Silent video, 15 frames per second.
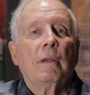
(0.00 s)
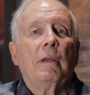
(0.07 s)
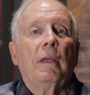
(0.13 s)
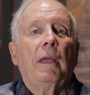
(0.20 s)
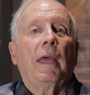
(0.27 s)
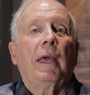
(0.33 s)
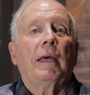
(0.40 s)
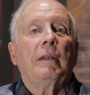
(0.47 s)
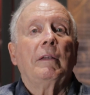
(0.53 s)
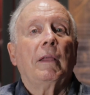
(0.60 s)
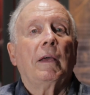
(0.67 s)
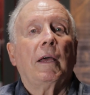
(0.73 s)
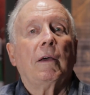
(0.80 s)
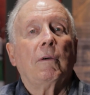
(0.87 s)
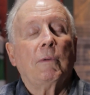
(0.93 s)
and
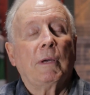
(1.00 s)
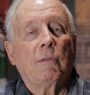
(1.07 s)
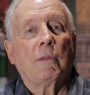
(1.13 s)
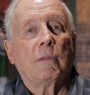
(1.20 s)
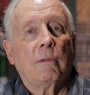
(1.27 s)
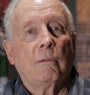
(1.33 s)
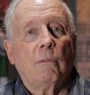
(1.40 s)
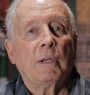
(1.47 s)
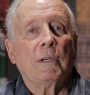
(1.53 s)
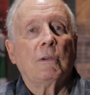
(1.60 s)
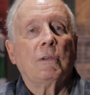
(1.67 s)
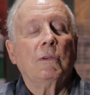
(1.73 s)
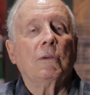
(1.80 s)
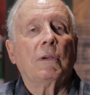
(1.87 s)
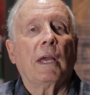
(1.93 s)
with 1 or
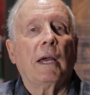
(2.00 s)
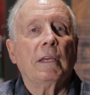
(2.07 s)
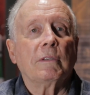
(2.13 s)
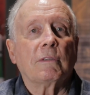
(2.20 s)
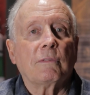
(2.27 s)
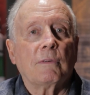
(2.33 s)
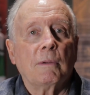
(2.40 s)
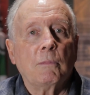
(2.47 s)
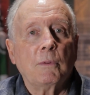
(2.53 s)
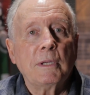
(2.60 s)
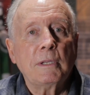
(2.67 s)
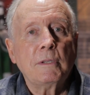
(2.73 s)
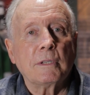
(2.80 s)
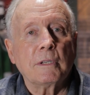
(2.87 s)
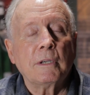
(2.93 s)
2 guys from
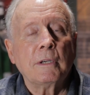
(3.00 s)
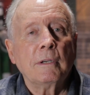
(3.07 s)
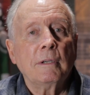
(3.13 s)
Windsor.